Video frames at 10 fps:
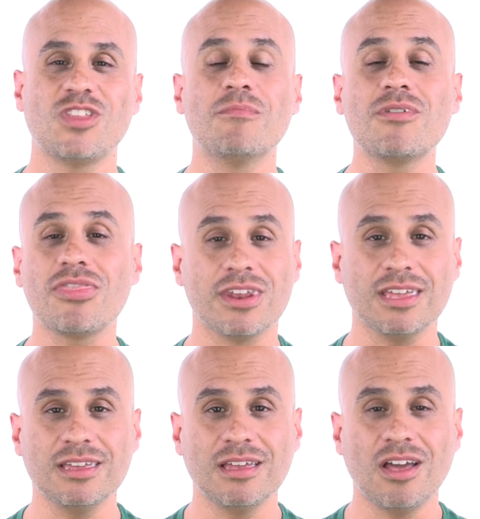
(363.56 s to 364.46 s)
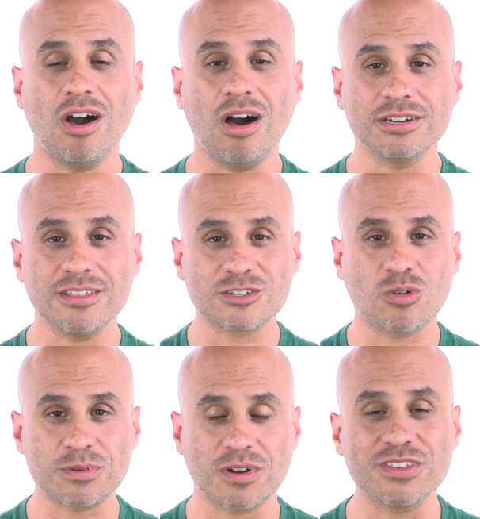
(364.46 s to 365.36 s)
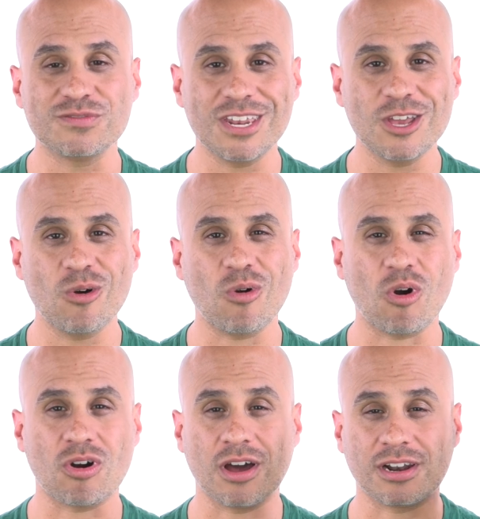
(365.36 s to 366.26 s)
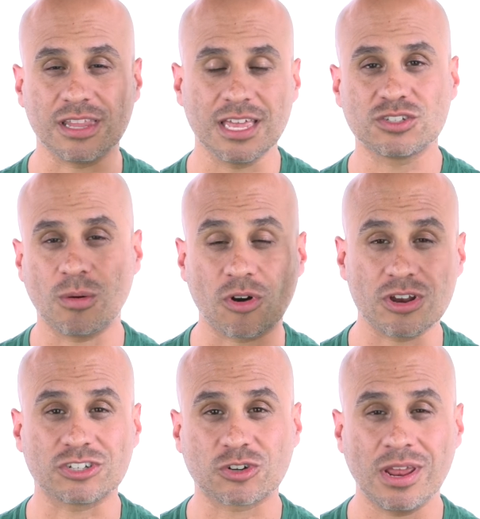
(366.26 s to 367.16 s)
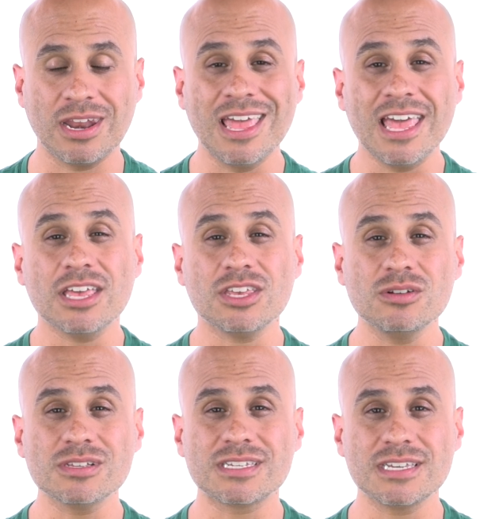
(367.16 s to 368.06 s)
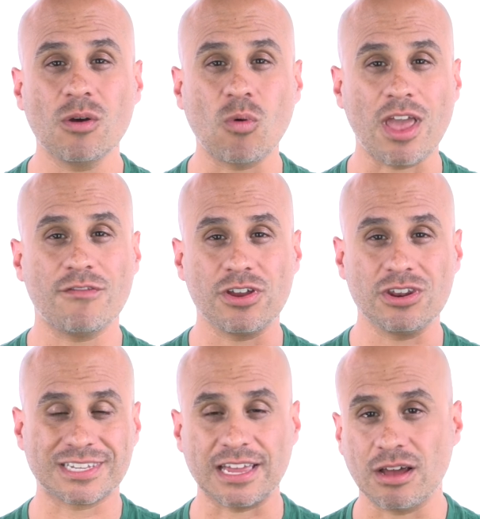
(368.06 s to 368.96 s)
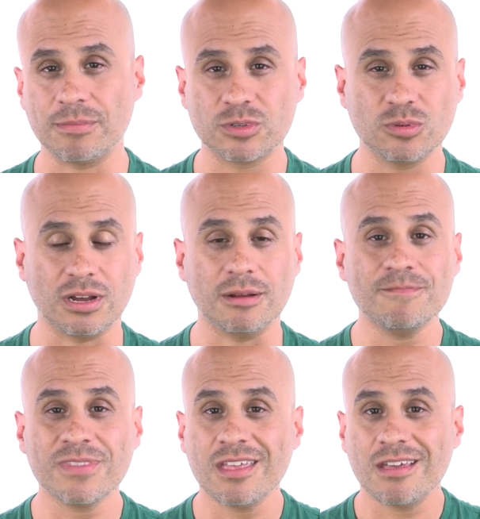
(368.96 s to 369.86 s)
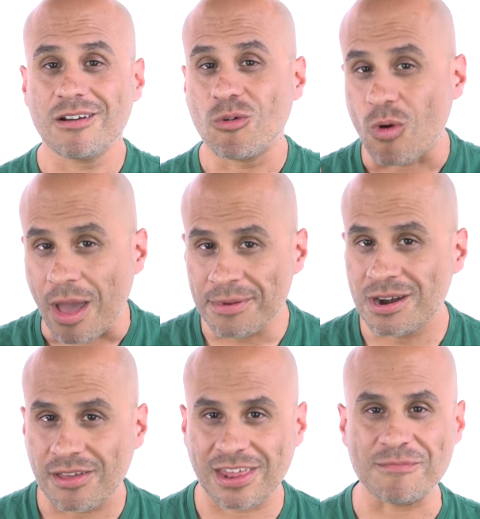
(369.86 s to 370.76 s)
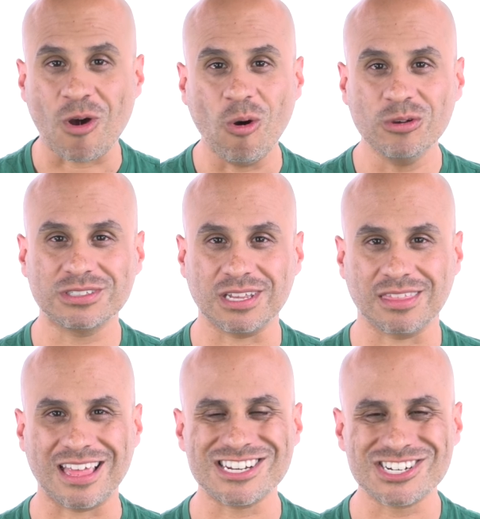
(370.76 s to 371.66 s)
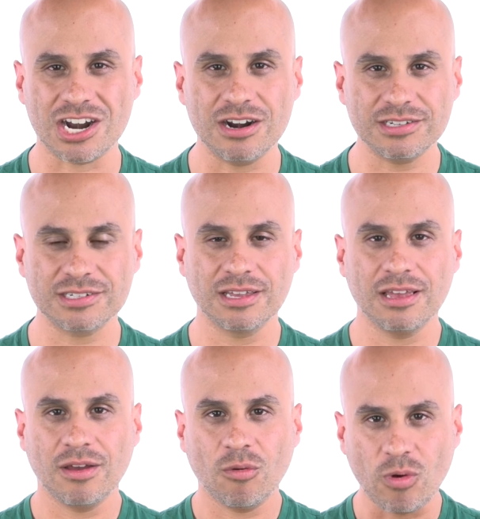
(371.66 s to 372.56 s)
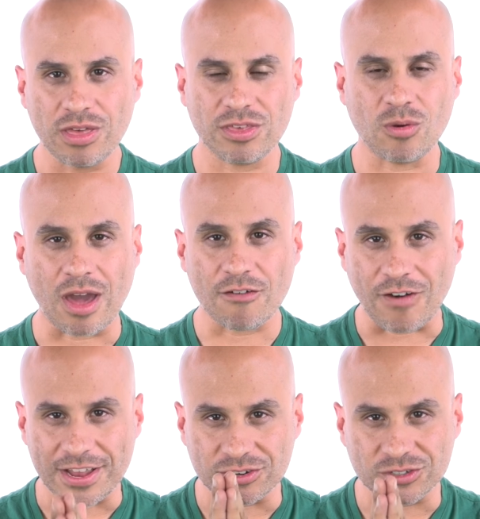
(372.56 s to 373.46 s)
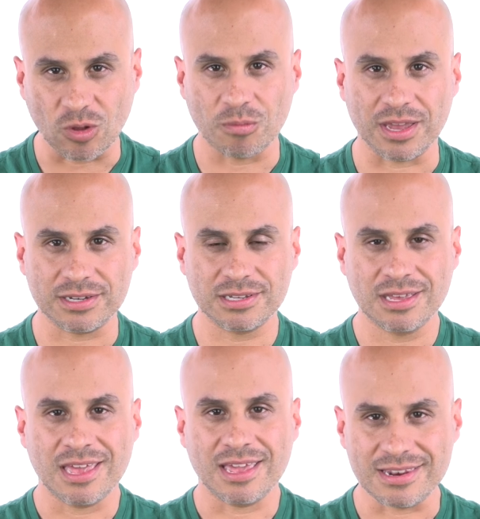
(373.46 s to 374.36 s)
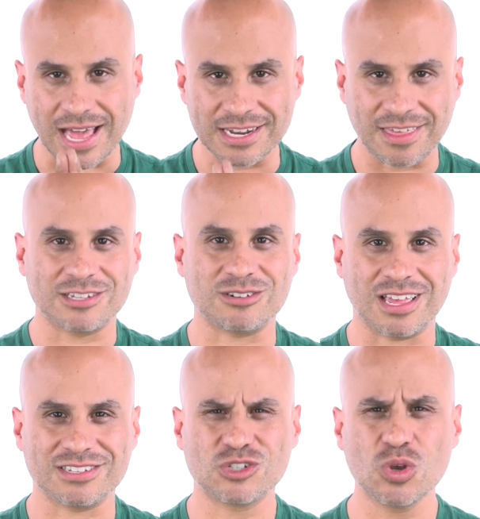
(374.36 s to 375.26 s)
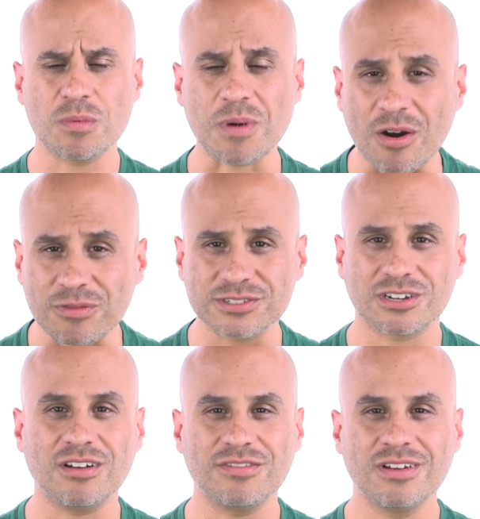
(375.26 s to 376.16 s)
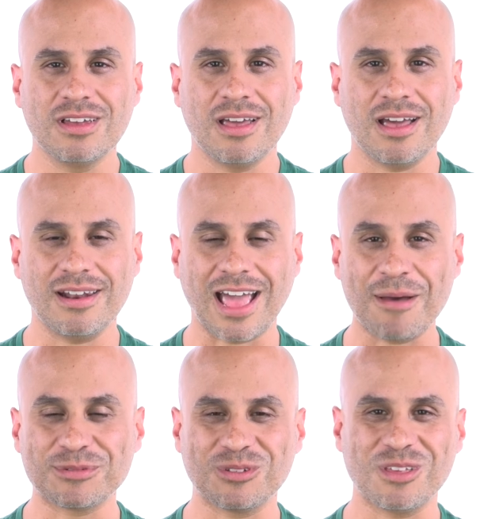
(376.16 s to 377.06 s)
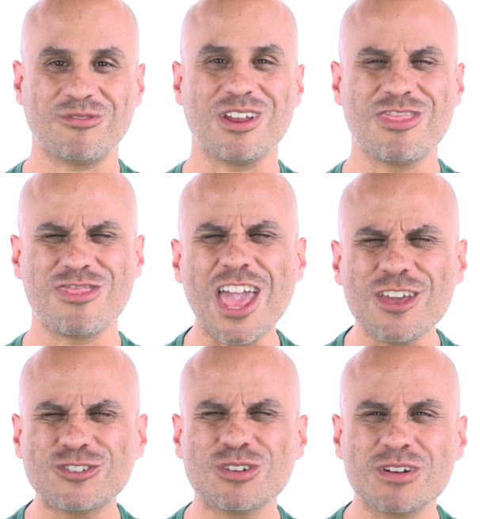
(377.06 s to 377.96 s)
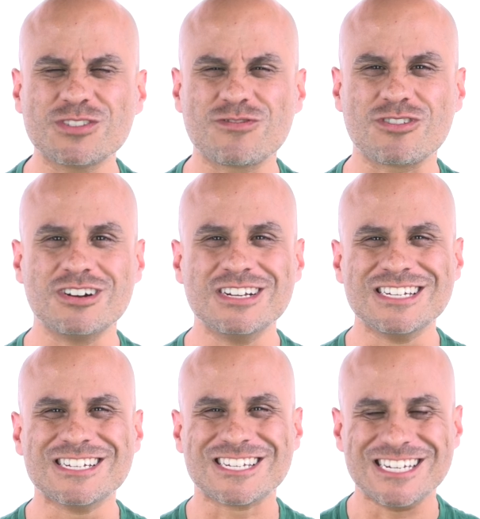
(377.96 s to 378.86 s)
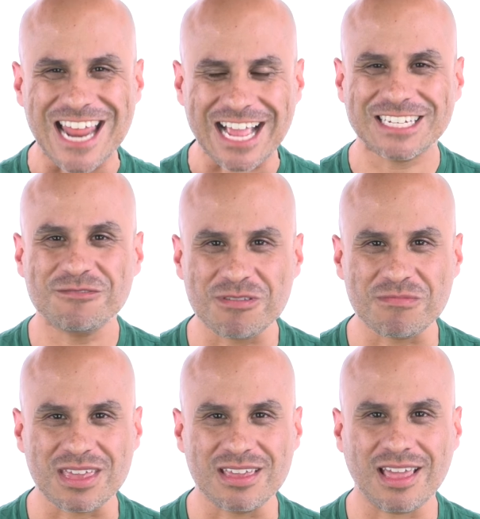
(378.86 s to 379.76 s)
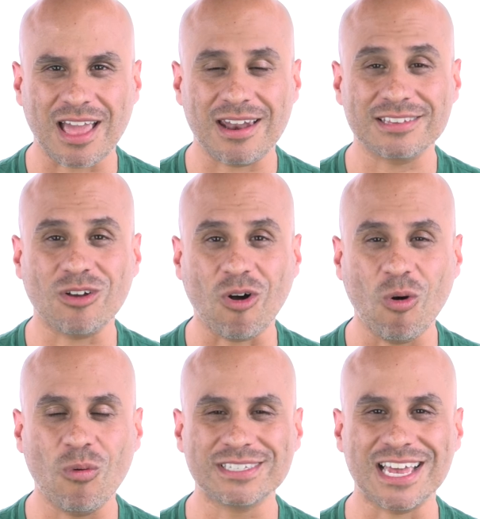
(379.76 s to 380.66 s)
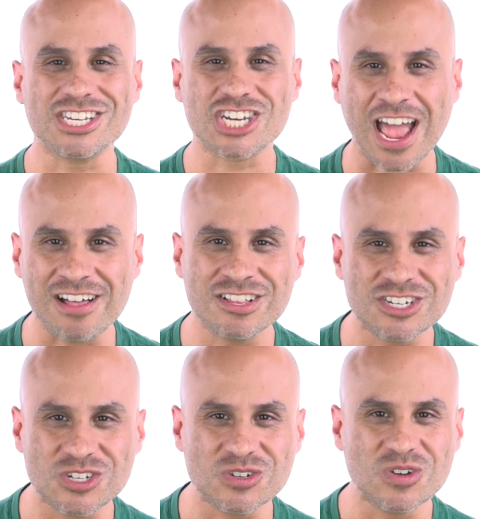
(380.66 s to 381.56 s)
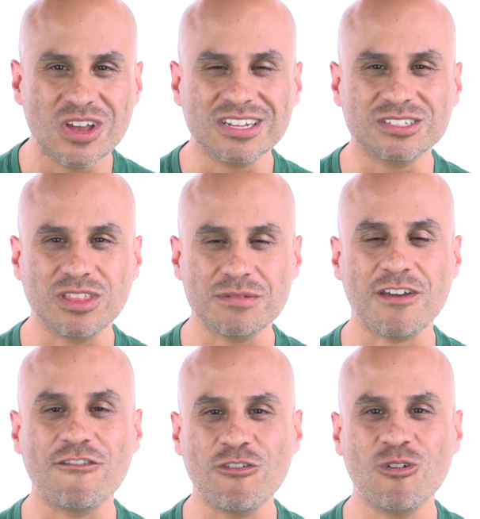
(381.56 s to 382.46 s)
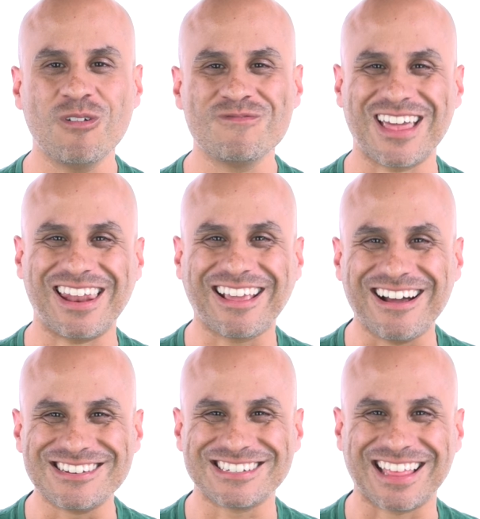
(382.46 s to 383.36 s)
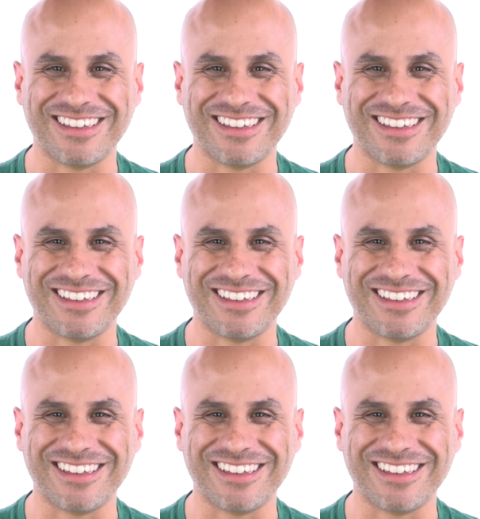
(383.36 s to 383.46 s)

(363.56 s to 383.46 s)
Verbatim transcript: Number three, on the description of this video or on a link somewhere on your screen, you'll see a way for you to sign up to a webinar that I'm hosting that shares with you how to find your soulmate in 90 days or less. Super powerful stuff and absolutely free. Thank you so much for connecting with me. And as always, I challenge you to live a full and a conscious